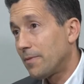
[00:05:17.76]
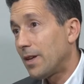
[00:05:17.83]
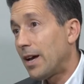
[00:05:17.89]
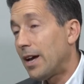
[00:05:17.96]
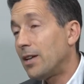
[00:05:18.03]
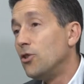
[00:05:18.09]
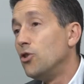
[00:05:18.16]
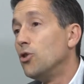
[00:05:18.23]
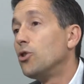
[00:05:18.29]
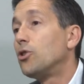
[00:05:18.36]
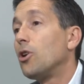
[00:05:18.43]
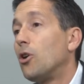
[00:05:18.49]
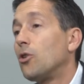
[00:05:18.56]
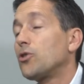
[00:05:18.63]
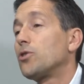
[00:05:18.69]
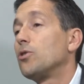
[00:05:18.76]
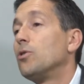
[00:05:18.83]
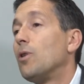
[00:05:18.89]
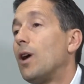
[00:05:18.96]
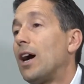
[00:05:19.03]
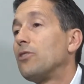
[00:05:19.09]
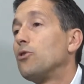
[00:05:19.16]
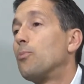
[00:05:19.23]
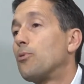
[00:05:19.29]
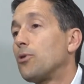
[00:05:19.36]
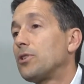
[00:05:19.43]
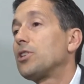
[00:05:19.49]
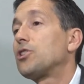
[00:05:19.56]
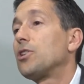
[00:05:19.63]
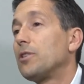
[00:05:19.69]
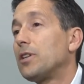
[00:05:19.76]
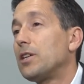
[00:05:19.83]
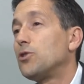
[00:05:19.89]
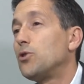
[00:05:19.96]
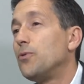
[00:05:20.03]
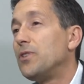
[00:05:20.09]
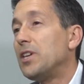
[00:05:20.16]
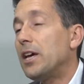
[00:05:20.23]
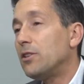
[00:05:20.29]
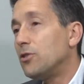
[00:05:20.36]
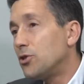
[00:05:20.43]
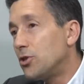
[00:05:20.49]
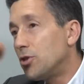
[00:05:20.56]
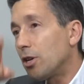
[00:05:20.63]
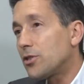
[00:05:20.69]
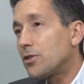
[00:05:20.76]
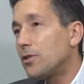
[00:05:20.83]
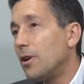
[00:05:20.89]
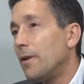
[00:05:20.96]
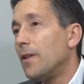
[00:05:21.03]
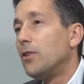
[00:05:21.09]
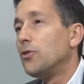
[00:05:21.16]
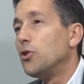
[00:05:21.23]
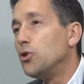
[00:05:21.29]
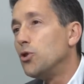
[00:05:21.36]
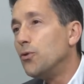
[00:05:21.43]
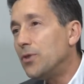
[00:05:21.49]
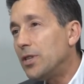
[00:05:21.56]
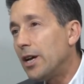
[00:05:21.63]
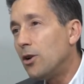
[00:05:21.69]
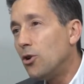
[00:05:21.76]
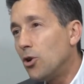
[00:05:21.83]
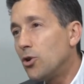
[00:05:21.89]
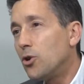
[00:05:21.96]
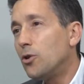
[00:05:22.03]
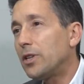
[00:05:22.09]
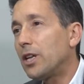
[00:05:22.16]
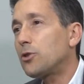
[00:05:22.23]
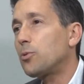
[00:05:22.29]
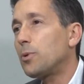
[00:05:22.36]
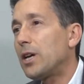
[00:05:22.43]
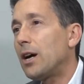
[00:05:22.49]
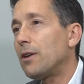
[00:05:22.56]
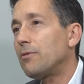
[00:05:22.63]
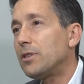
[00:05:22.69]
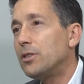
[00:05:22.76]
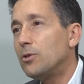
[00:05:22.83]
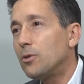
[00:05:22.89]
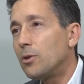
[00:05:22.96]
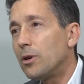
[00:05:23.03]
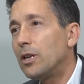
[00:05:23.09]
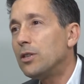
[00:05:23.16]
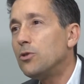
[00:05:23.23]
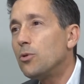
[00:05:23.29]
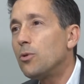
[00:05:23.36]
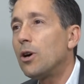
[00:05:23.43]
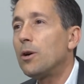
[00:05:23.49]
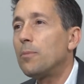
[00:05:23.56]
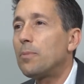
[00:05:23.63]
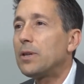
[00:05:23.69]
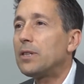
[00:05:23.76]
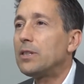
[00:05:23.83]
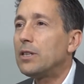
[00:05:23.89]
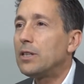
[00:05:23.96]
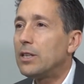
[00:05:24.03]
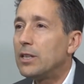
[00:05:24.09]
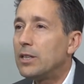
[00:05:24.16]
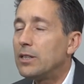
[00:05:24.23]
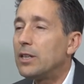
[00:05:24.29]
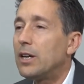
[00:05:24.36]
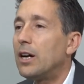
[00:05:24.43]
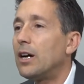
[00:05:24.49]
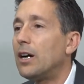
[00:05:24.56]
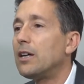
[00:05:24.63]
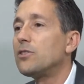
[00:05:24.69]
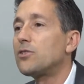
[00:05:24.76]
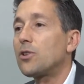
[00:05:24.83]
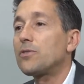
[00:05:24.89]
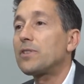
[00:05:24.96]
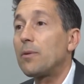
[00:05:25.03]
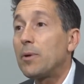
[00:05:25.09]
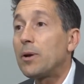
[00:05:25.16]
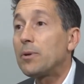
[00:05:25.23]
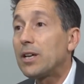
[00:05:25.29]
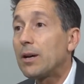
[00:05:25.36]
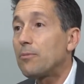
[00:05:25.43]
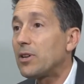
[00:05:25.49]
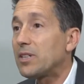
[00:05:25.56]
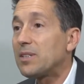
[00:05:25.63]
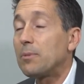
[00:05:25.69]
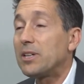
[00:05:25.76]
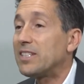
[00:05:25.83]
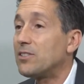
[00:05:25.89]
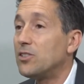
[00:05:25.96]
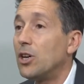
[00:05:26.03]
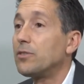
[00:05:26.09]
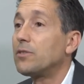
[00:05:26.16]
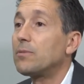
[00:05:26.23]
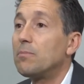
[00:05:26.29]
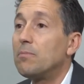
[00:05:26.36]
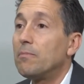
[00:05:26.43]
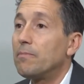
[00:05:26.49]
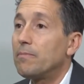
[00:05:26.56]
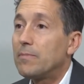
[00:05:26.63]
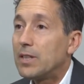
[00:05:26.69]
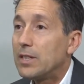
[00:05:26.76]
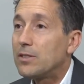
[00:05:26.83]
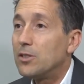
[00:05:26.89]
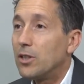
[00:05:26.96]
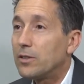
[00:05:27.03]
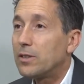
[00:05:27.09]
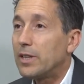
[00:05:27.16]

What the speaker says: and look also at the protection against UVA. Just the UVA logo that we have in Europe and in South America, for example, is not